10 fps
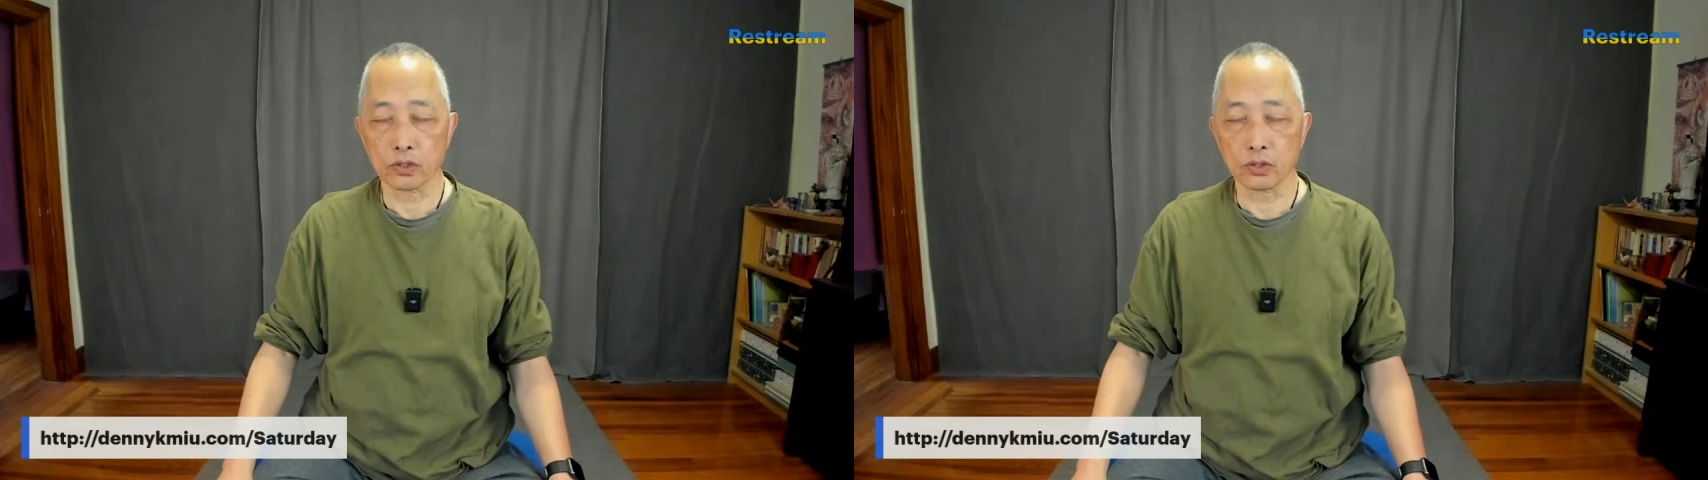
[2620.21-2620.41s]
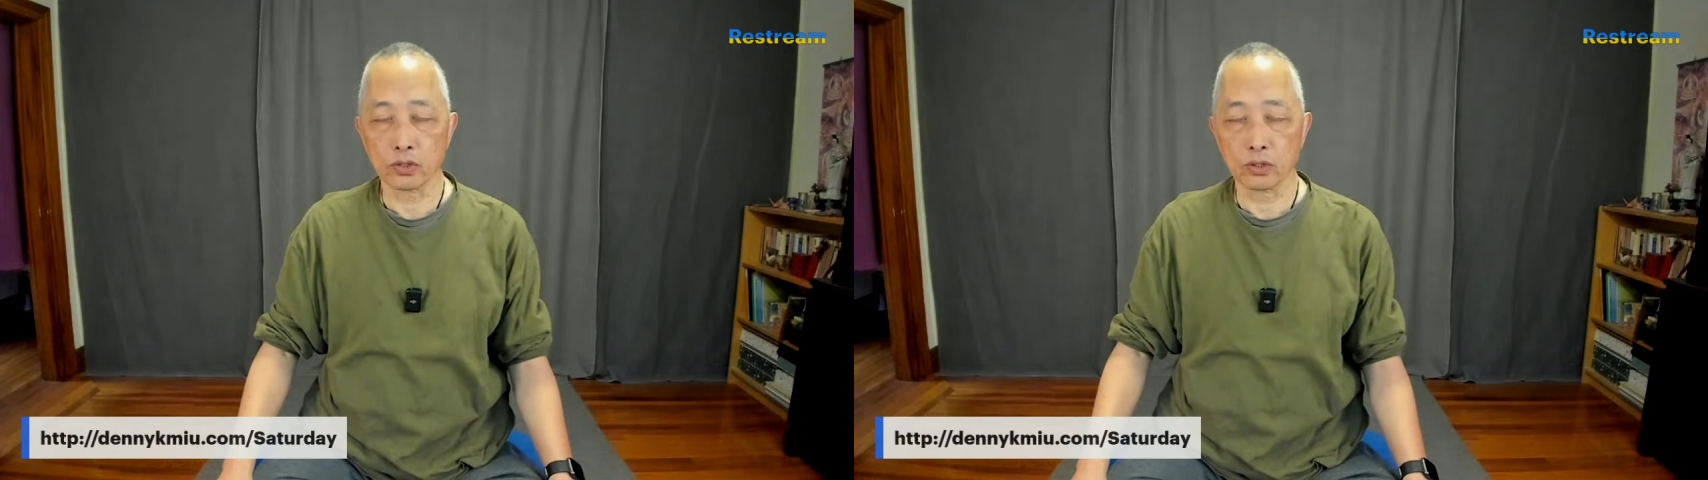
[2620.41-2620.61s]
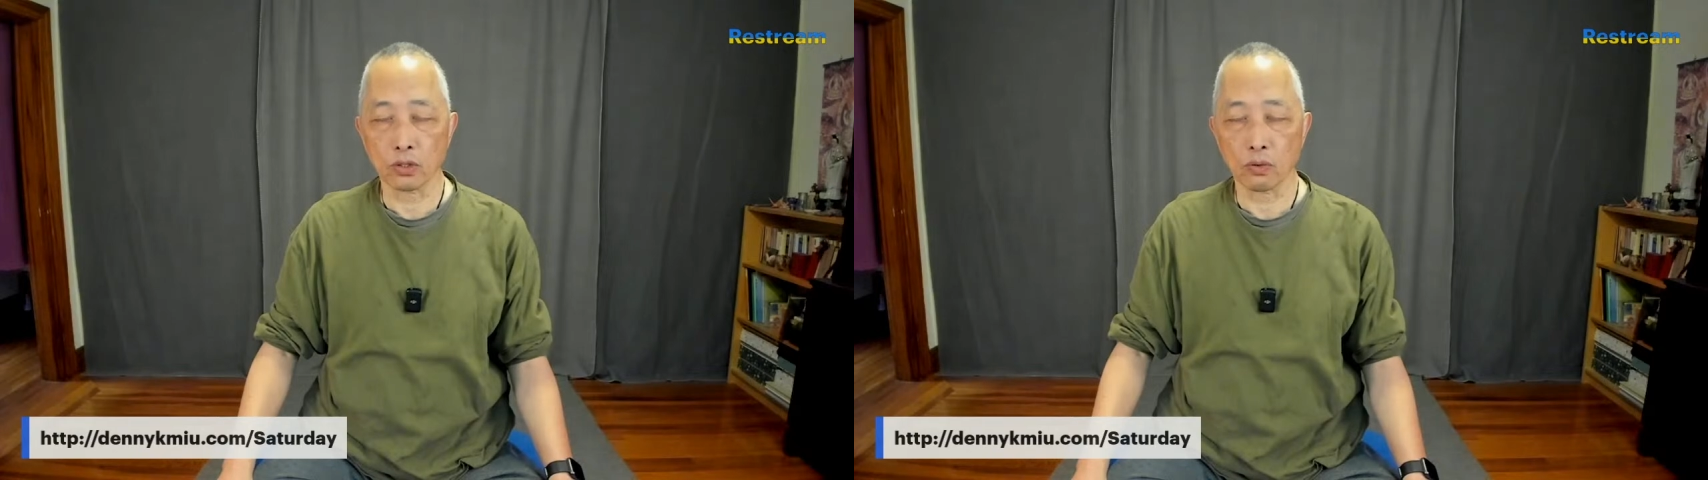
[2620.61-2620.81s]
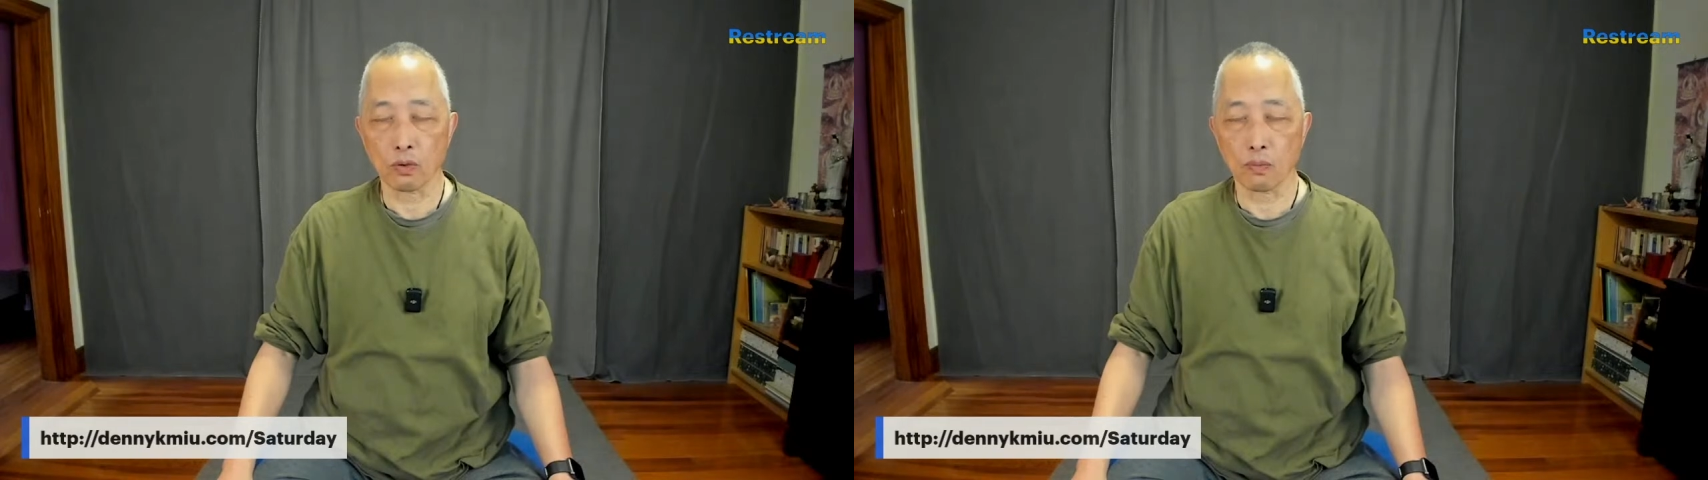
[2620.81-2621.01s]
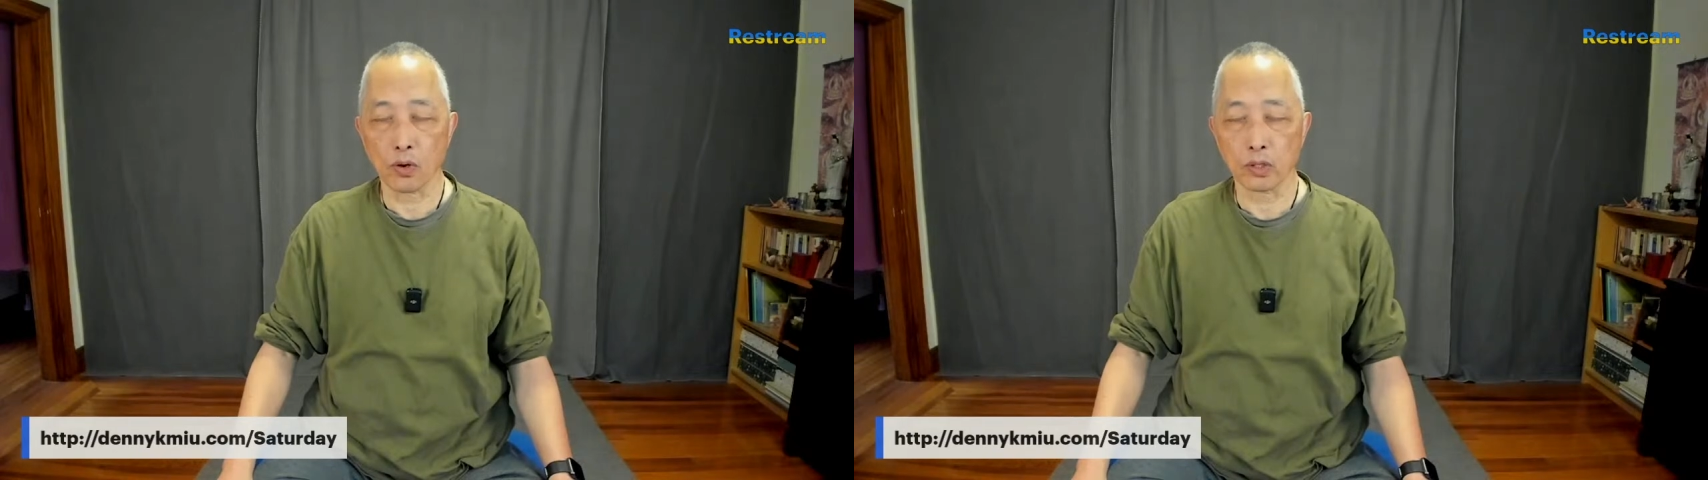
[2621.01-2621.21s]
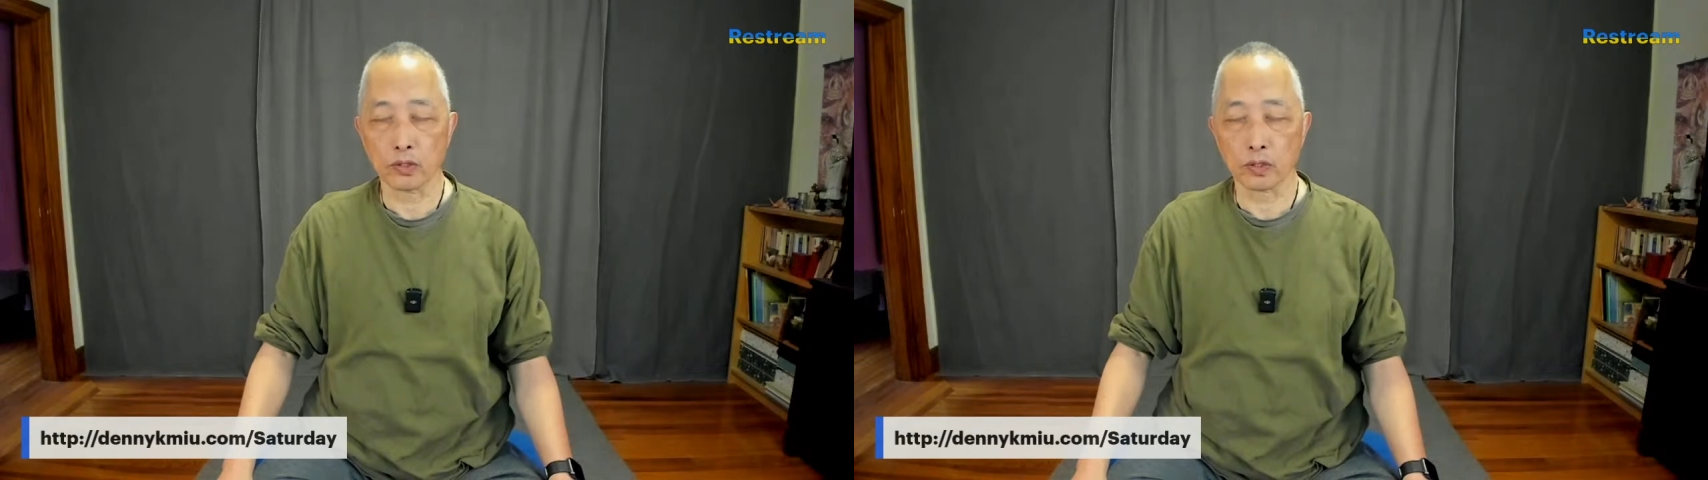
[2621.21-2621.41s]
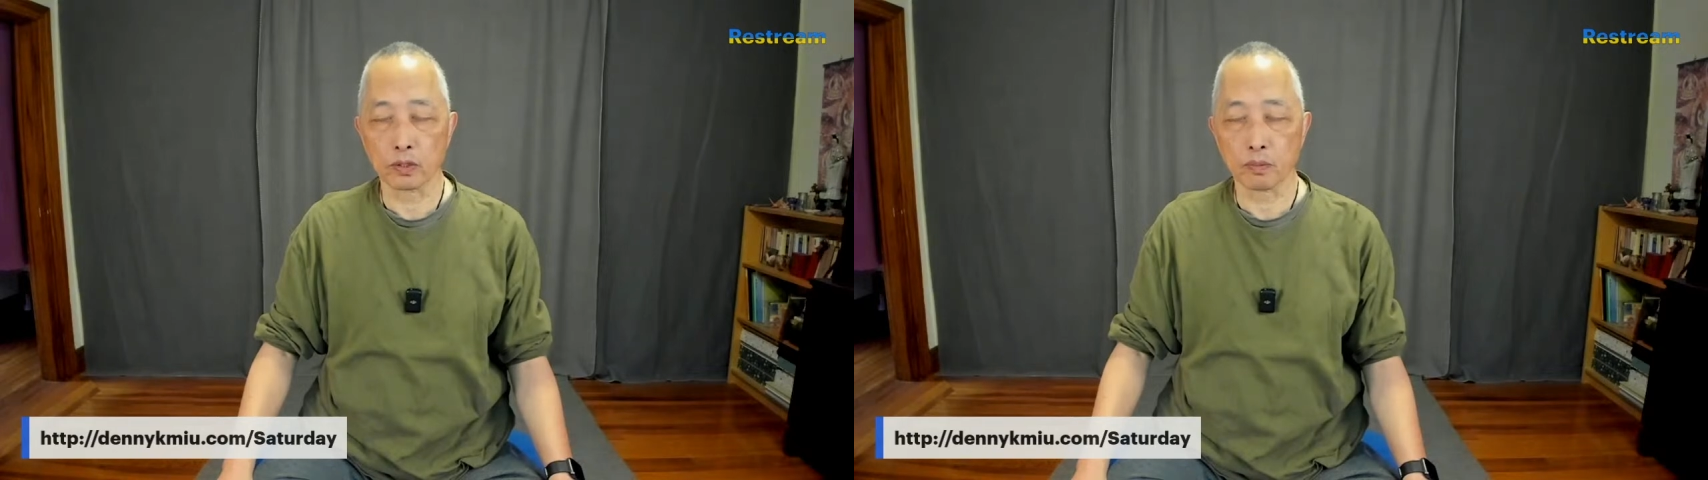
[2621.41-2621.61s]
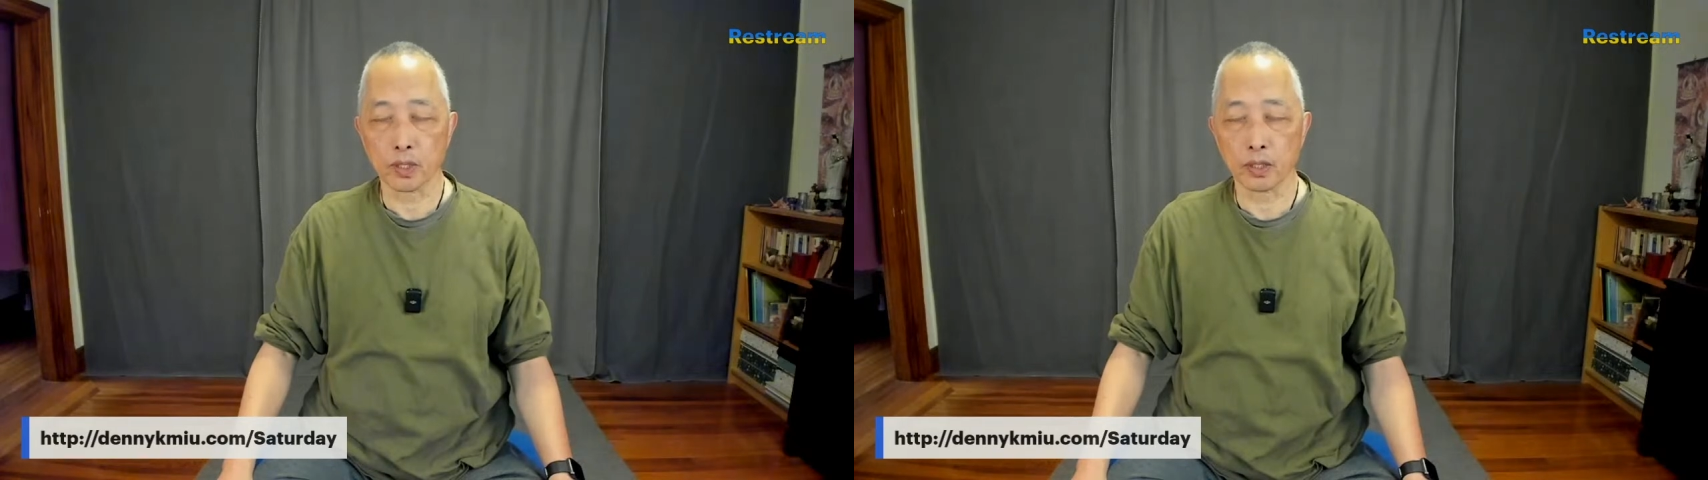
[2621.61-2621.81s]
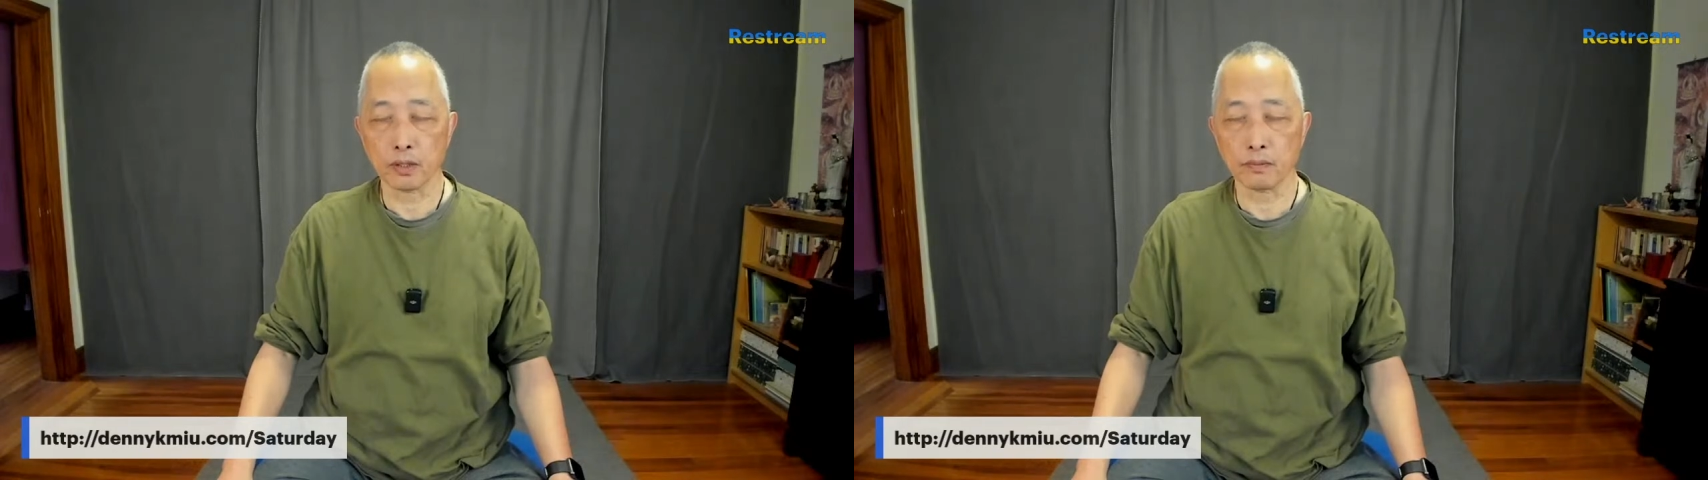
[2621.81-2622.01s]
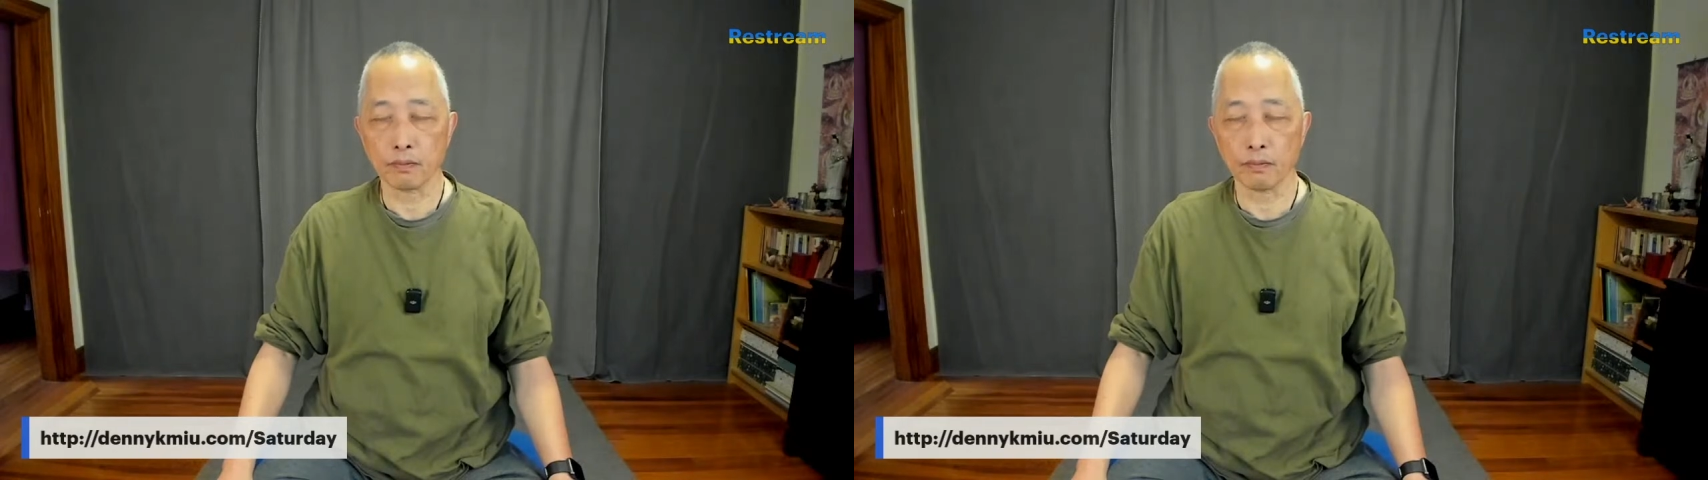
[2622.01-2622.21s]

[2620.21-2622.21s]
to the lower part of your spine.